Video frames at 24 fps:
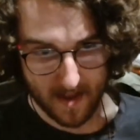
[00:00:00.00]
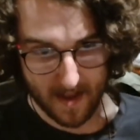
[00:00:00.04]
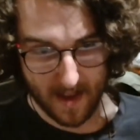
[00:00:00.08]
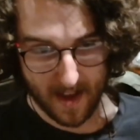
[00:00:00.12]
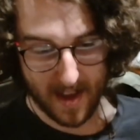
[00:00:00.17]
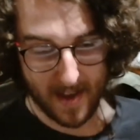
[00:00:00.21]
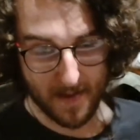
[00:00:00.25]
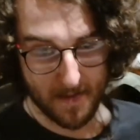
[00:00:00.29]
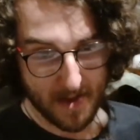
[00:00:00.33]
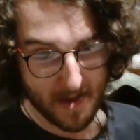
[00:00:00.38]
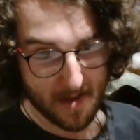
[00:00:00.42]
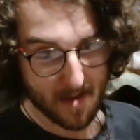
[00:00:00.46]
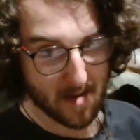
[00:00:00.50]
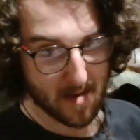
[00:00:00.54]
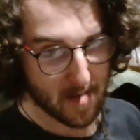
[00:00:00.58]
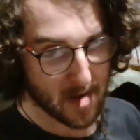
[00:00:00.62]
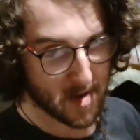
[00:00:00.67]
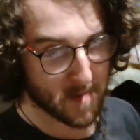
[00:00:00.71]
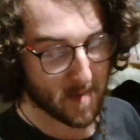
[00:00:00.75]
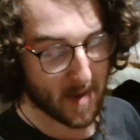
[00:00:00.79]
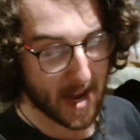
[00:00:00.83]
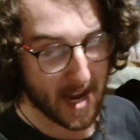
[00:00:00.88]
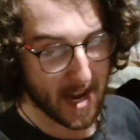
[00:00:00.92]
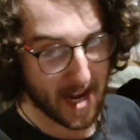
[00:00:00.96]
Like I'm in so
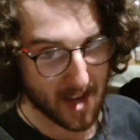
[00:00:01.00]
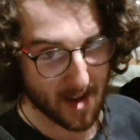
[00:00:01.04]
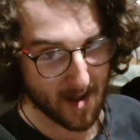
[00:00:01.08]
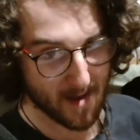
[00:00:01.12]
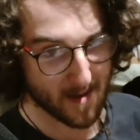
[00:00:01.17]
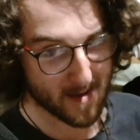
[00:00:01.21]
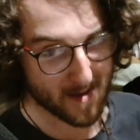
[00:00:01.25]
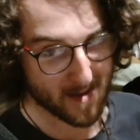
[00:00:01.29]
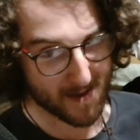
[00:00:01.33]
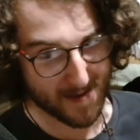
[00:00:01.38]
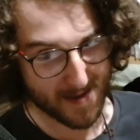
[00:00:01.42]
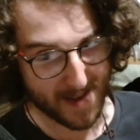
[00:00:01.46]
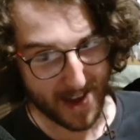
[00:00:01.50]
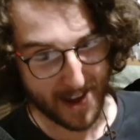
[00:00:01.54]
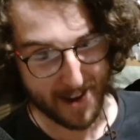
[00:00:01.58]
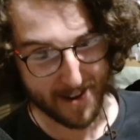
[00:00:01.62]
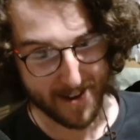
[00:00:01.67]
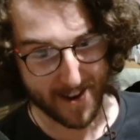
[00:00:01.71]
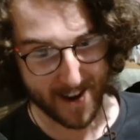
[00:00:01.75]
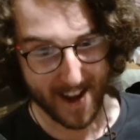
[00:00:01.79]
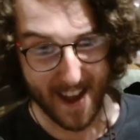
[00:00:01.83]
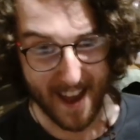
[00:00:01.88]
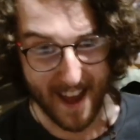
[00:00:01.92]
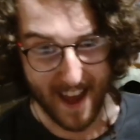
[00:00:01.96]
much pain, and you're so
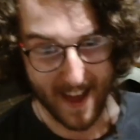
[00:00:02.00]
scary."